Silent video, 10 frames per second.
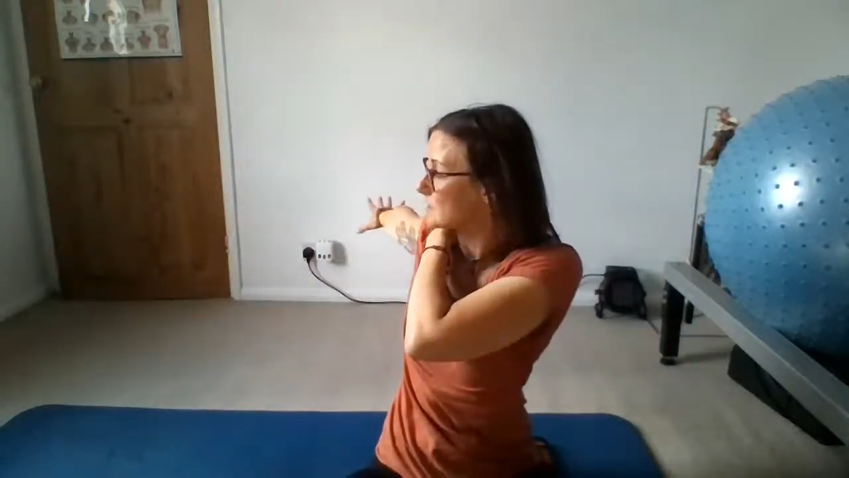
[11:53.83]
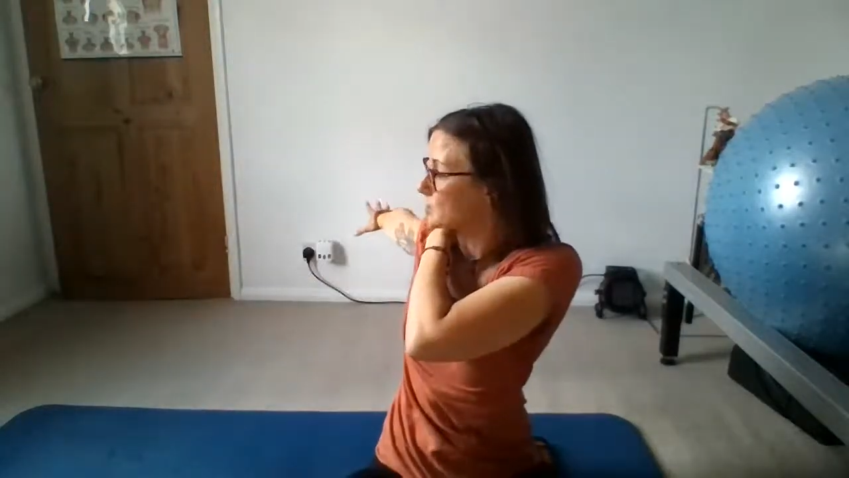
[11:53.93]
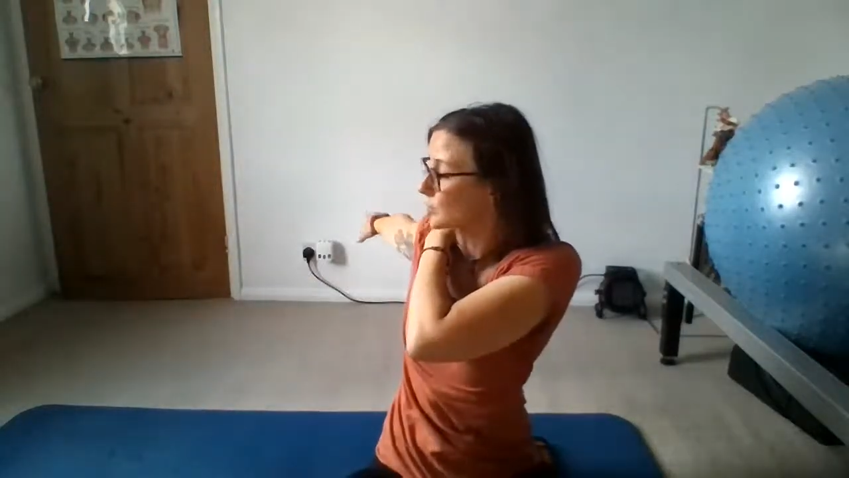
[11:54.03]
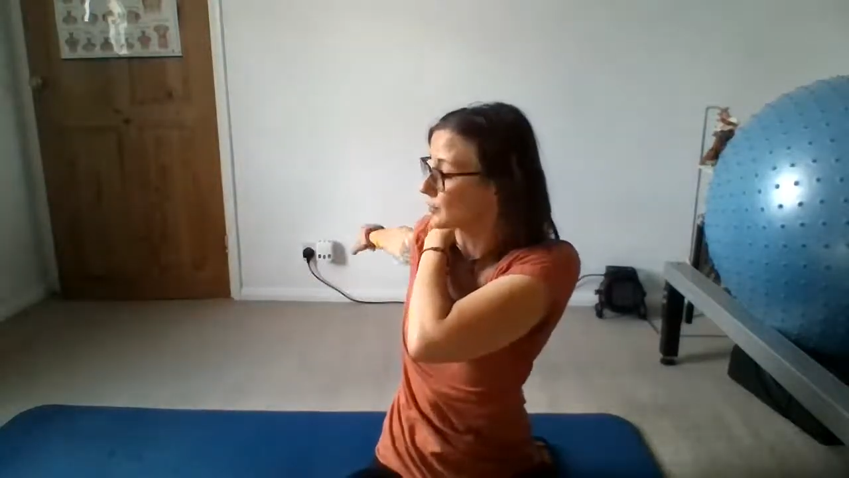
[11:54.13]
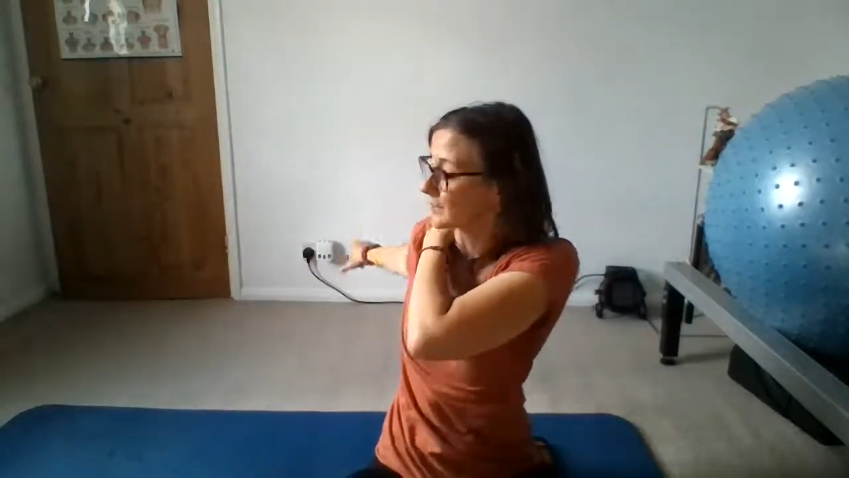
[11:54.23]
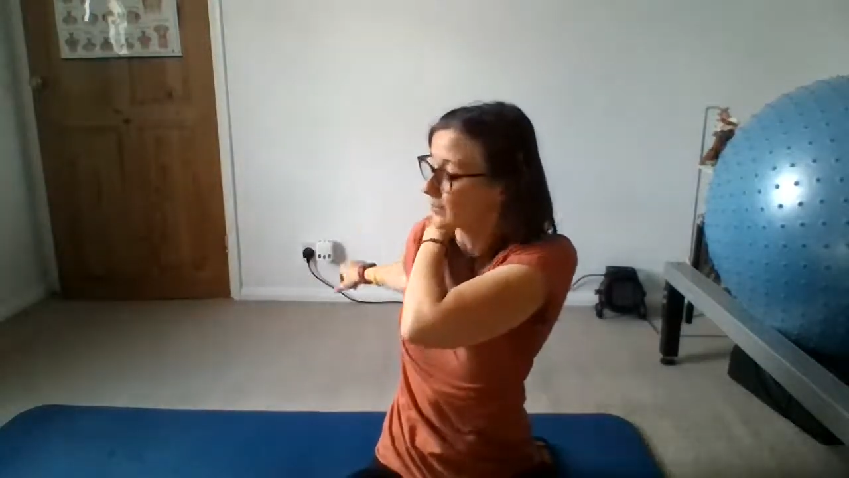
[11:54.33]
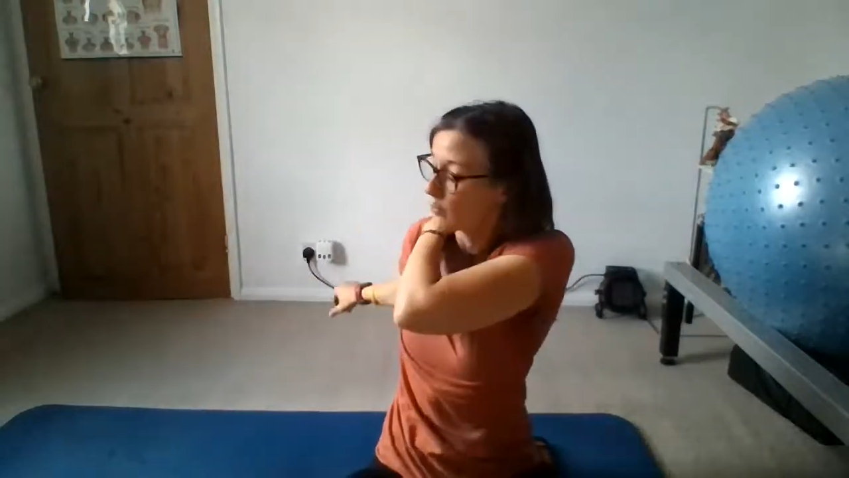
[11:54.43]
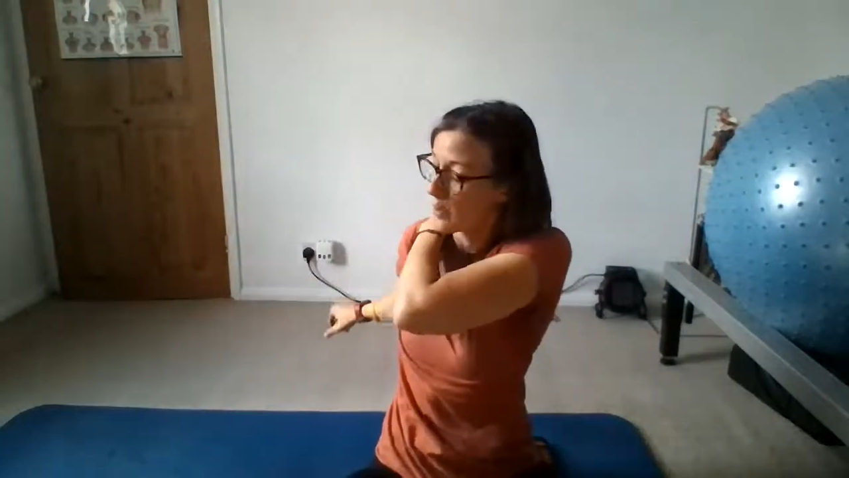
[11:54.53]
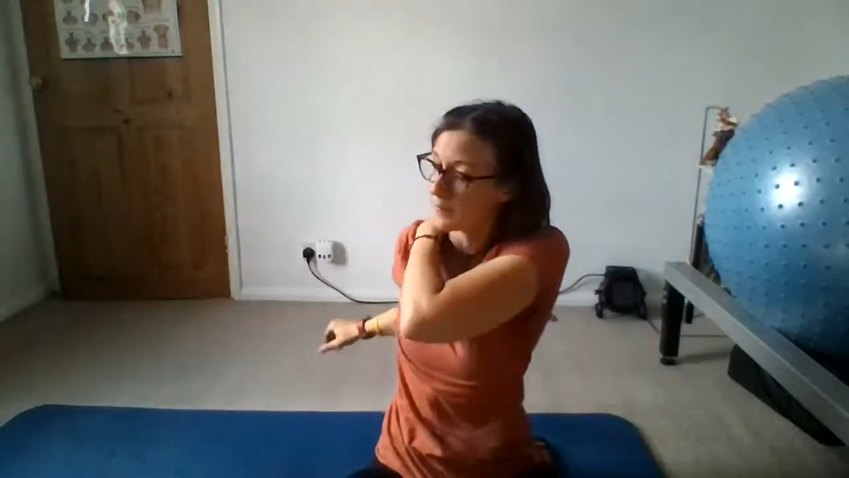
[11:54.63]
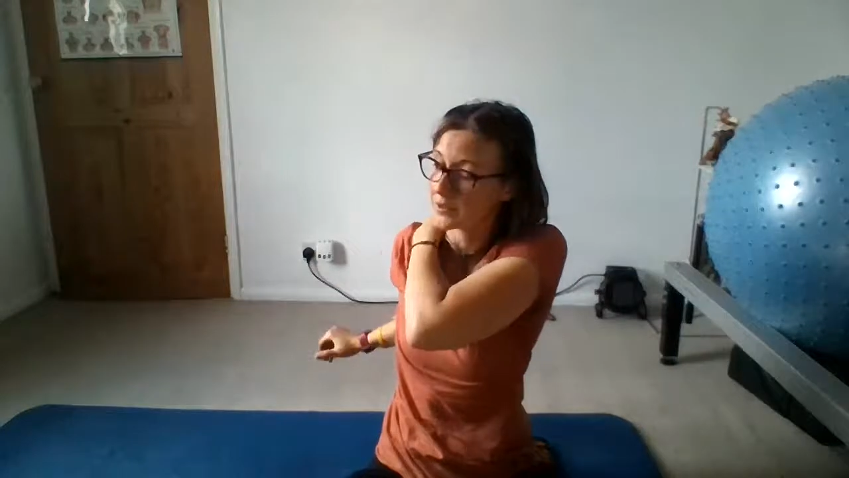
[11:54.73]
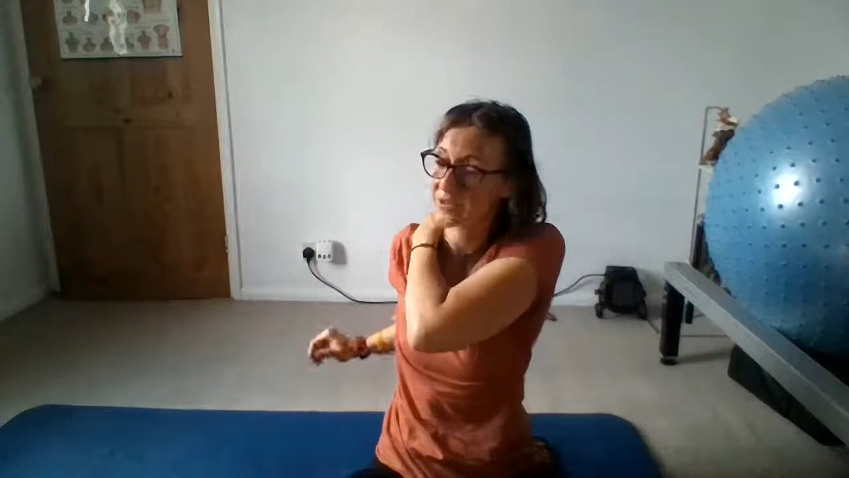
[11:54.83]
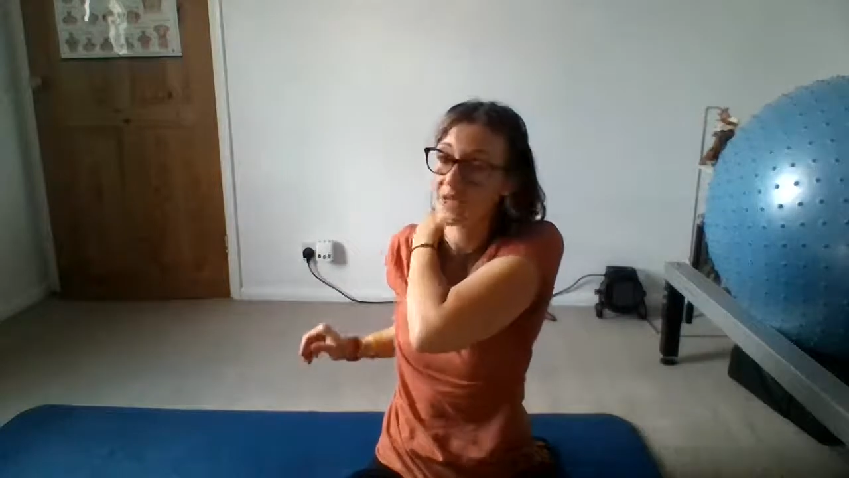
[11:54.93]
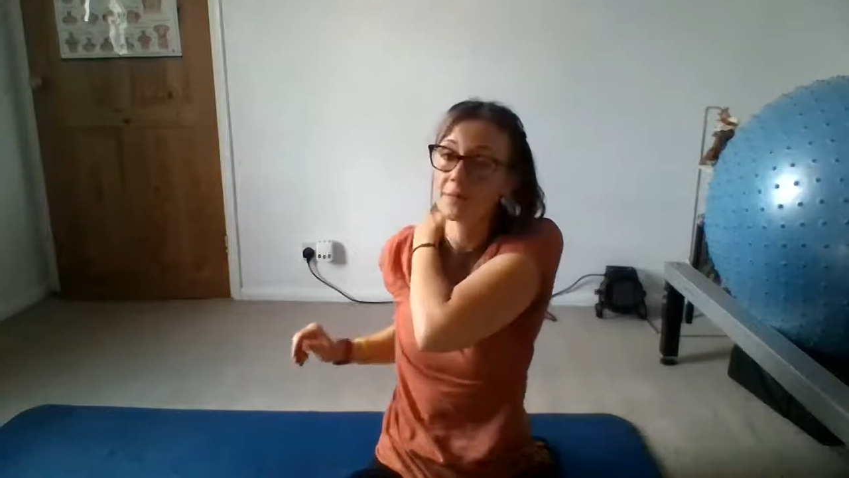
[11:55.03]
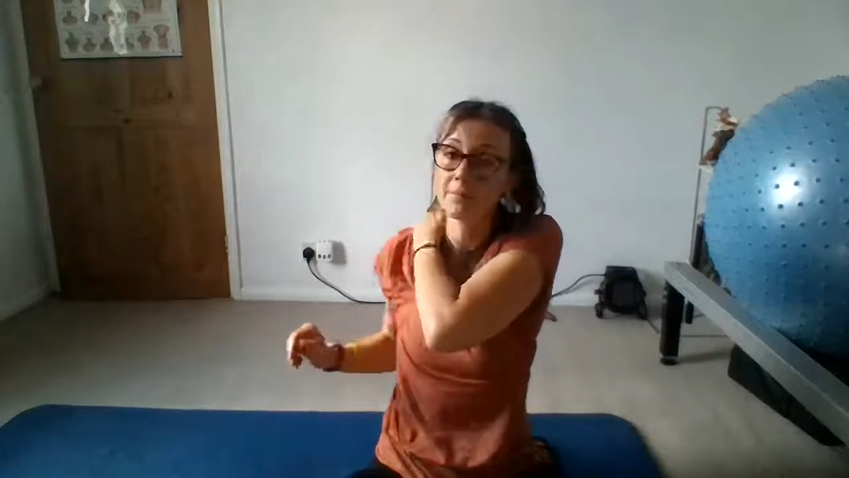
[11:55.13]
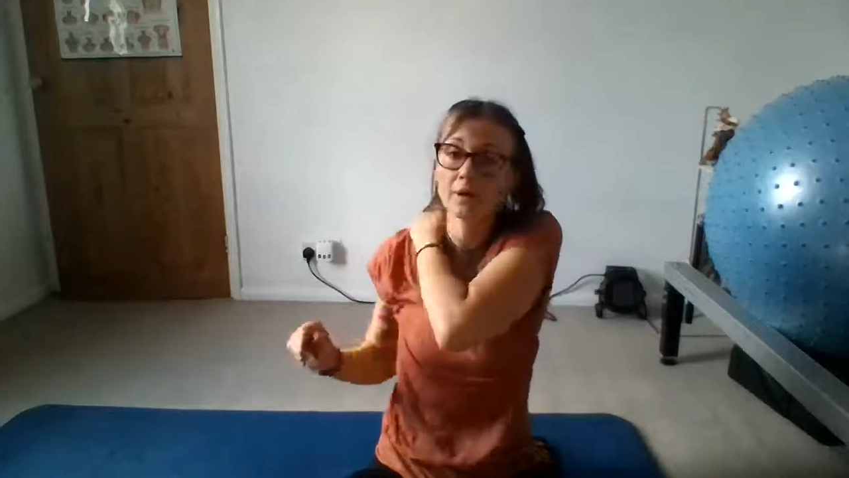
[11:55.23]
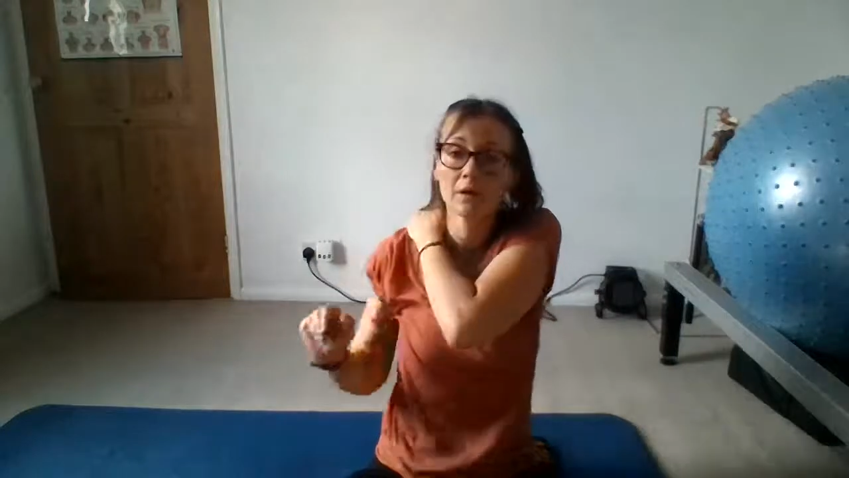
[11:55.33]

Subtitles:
shoulder. One more time.